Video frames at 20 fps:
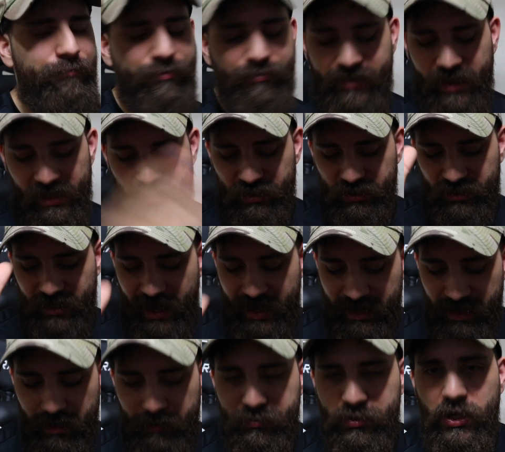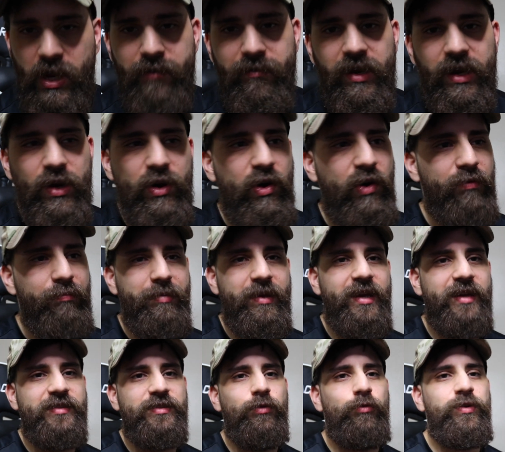they just ended up shaving it off
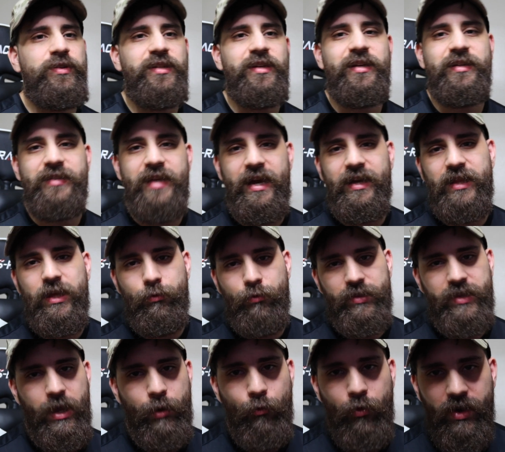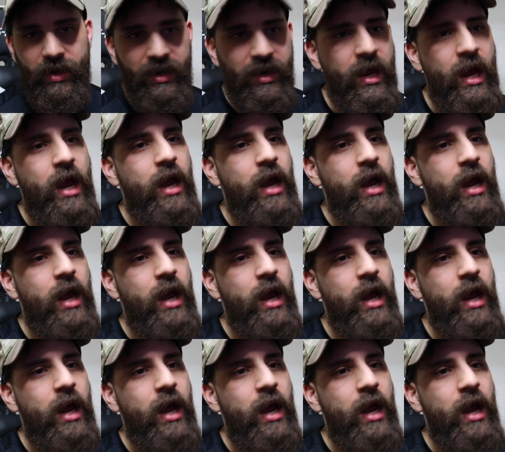because it wasn't exactly what they wanted.